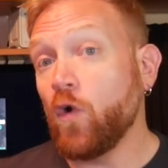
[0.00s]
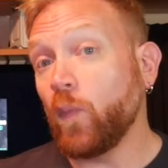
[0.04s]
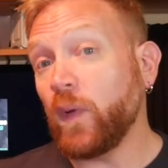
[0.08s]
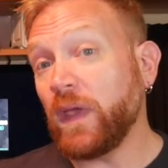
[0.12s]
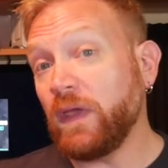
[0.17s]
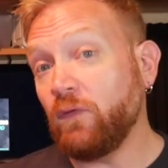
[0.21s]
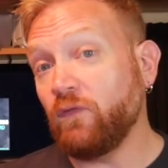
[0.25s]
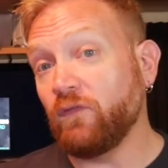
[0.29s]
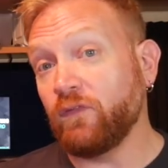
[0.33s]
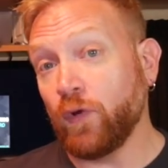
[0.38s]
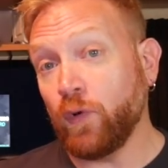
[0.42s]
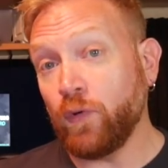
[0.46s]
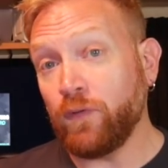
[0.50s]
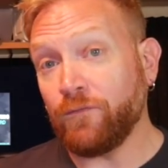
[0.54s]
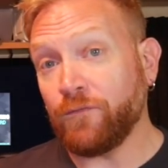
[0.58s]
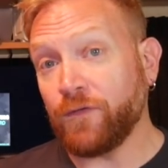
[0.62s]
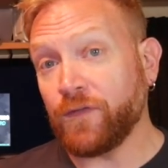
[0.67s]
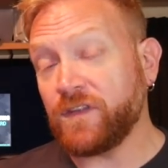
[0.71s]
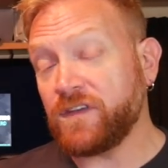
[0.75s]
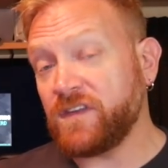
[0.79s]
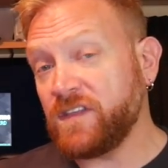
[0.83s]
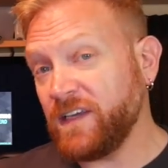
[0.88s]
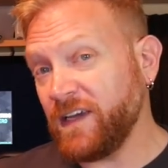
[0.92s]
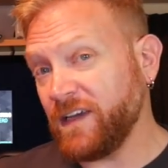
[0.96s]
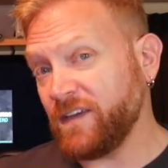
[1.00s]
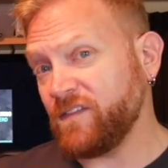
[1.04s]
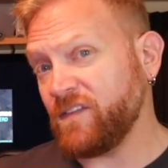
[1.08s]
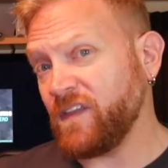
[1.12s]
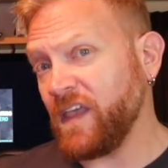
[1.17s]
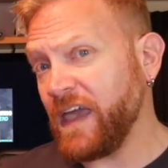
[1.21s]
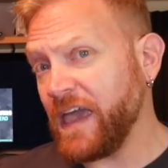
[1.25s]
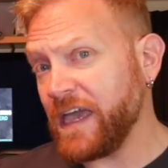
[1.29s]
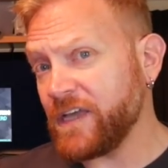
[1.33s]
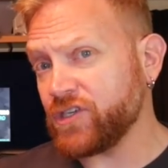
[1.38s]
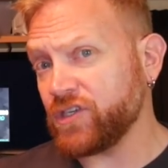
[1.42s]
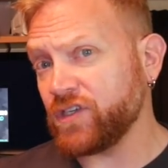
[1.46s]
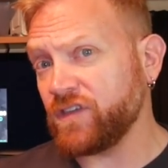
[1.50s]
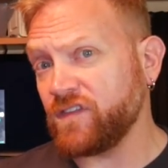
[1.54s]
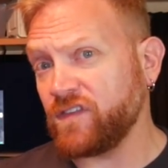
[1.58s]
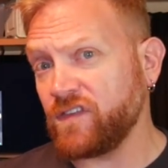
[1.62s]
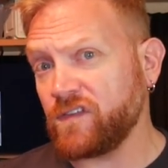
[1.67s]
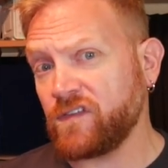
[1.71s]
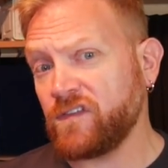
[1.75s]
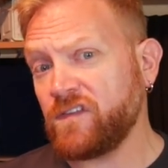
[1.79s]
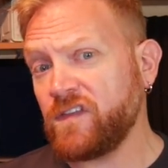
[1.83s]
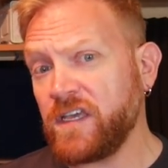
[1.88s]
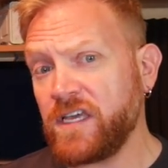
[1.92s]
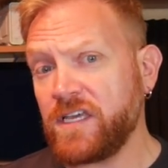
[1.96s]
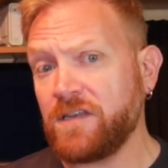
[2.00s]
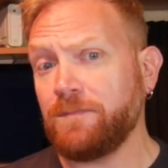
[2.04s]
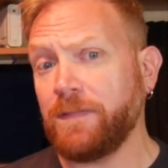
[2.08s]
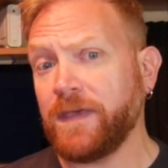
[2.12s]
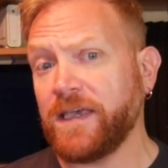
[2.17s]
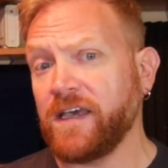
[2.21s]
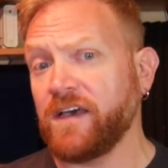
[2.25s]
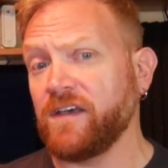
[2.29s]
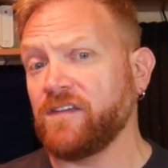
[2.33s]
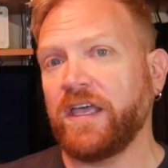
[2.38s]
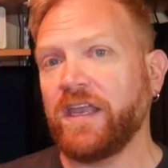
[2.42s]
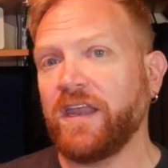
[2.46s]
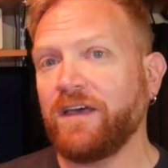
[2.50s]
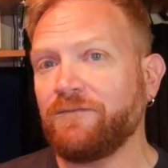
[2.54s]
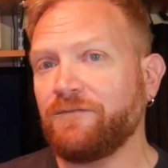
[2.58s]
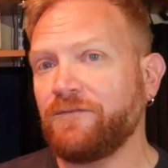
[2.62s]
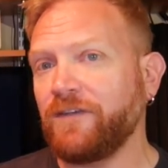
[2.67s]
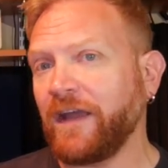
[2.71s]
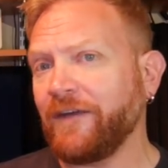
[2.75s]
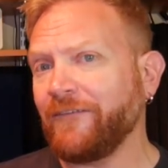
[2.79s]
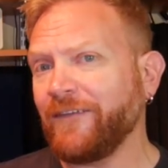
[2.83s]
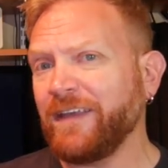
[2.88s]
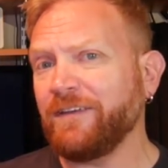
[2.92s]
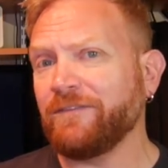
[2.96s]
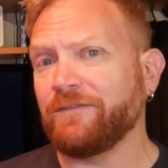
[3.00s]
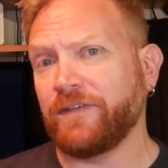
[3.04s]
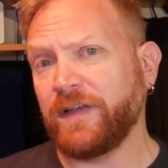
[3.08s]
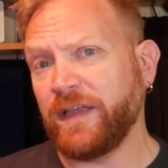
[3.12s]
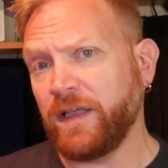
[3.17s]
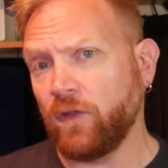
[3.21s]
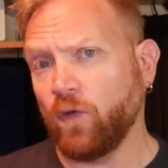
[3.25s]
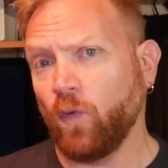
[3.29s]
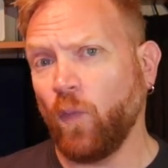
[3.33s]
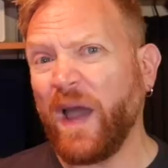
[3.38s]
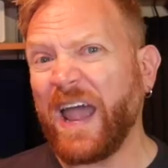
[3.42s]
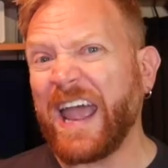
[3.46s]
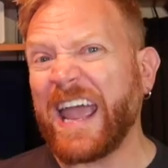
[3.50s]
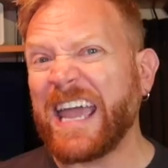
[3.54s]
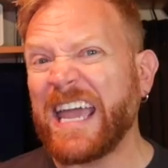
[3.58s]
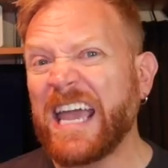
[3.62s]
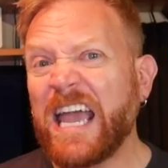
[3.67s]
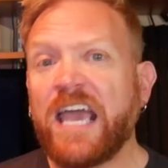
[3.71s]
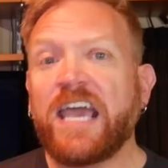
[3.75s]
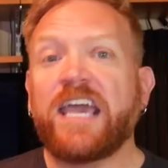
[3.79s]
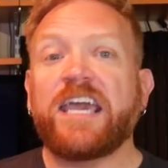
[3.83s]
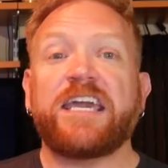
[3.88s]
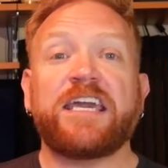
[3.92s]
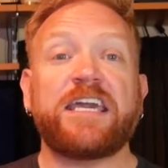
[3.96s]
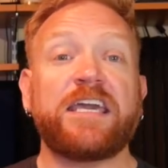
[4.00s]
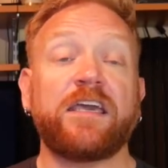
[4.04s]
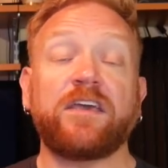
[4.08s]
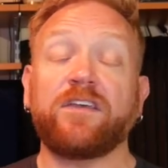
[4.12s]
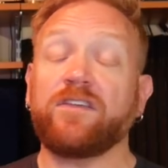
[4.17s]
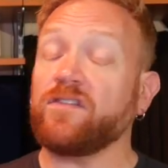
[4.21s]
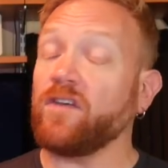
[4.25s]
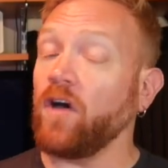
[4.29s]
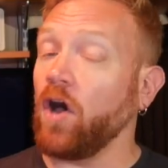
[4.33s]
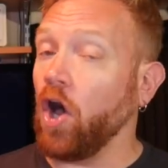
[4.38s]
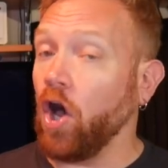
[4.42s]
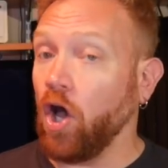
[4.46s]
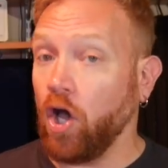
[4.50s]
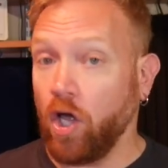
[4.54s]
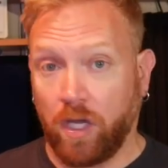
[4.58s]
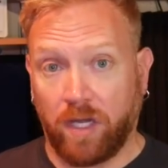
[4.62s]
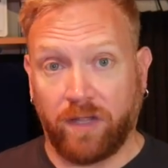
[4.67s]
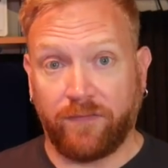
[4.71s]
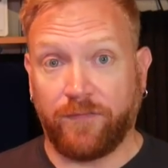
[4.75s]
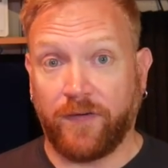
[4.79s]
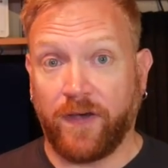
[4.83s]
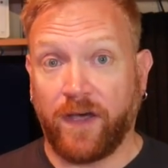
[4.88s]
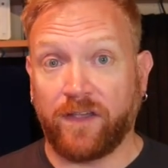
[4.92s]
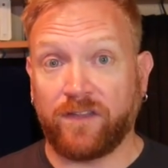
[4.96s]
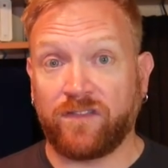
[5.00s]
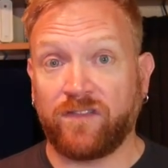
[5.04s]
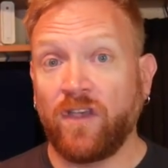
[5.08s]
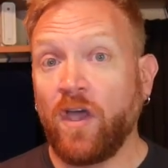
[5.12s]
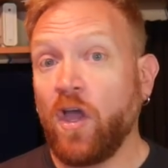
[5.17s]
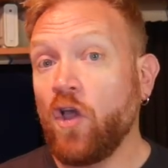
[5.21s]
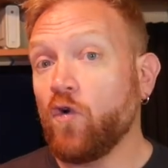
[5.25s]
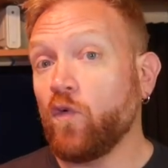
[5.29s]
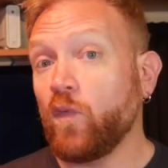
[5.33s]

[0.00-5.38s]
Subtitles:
We root for the TSA agent to succeed because in a very real way, he is all of us.